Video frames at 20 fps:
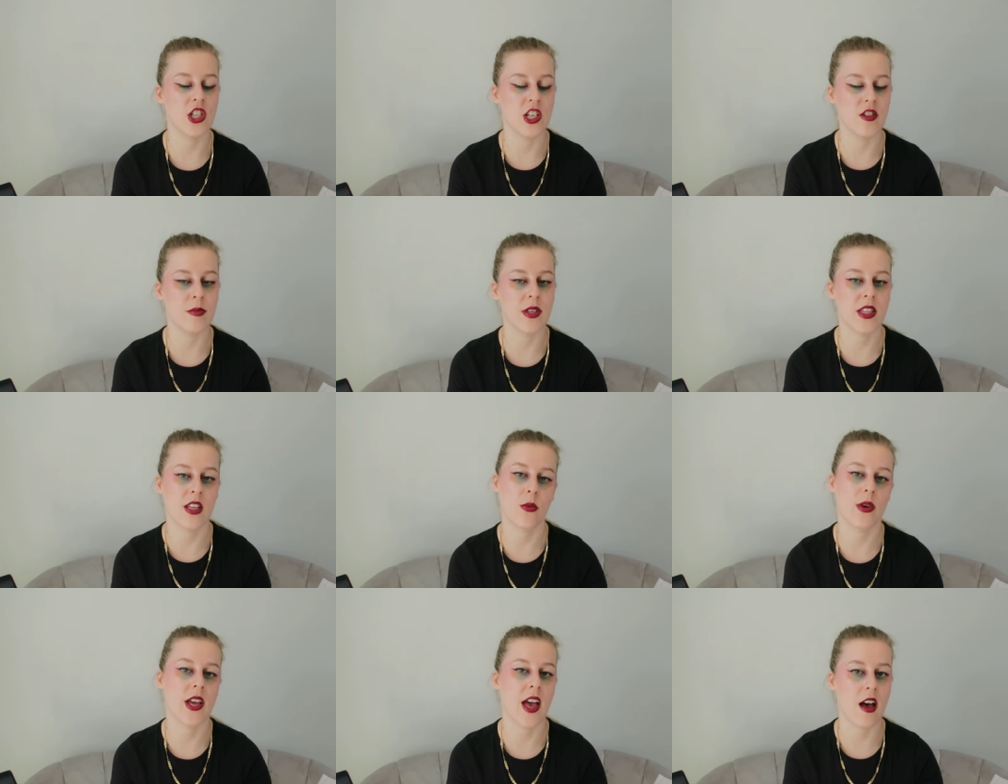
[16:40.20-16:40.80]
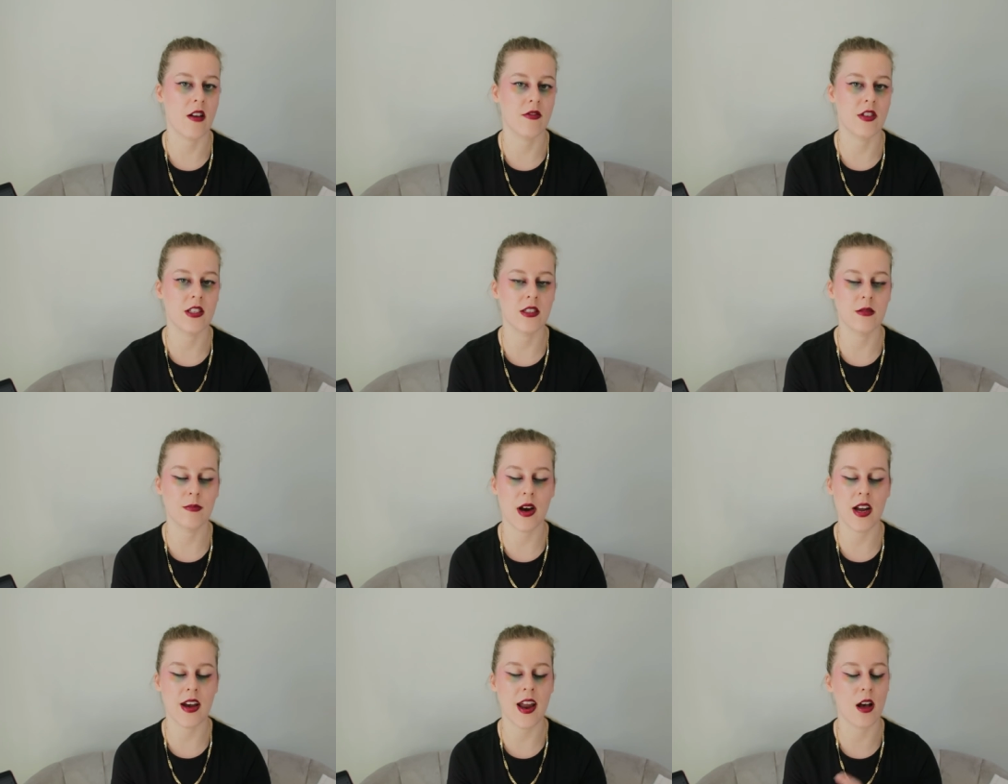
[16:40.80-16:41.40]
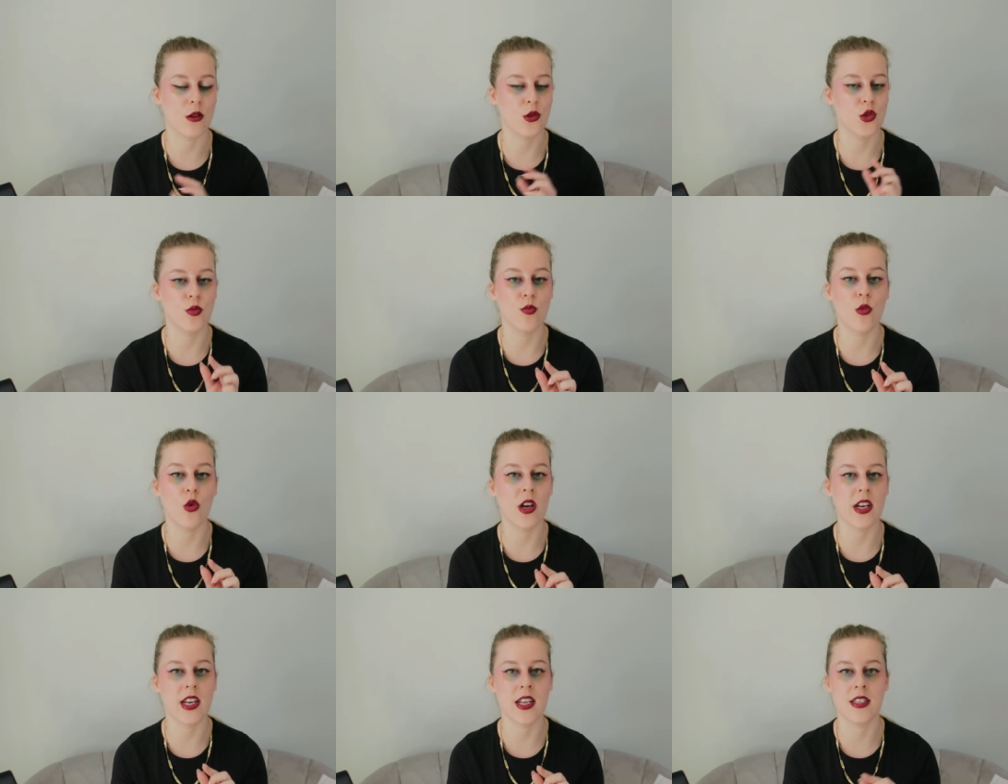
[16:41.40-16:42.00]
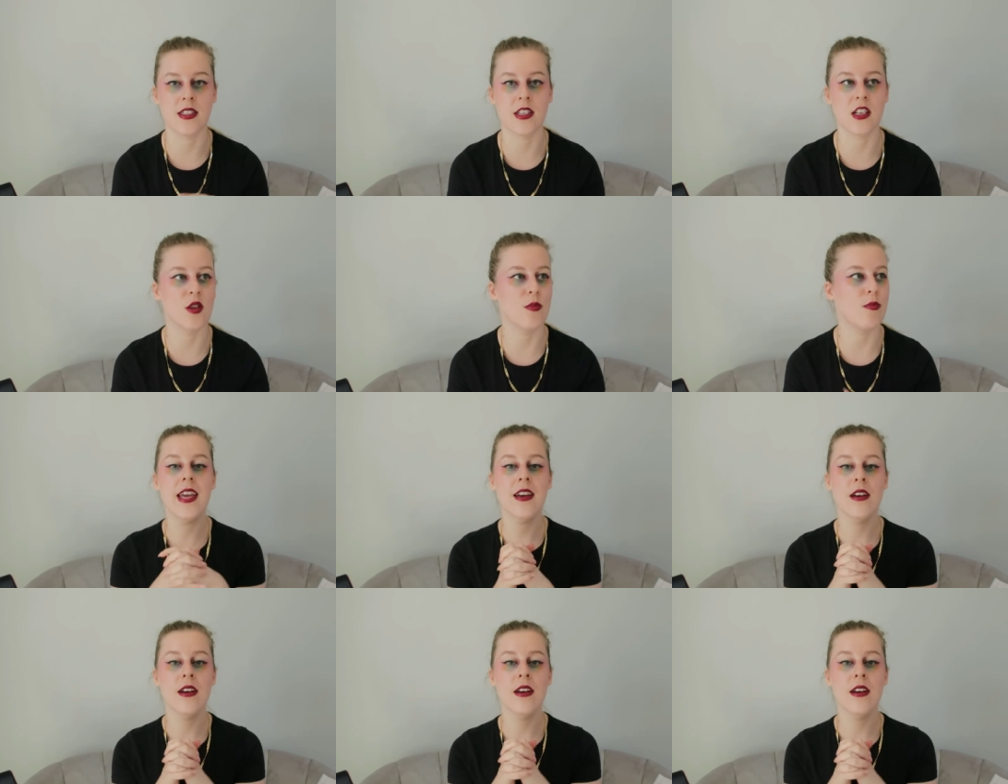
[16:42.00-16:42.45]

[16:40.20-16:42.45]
achievement that we have, despite how small it is.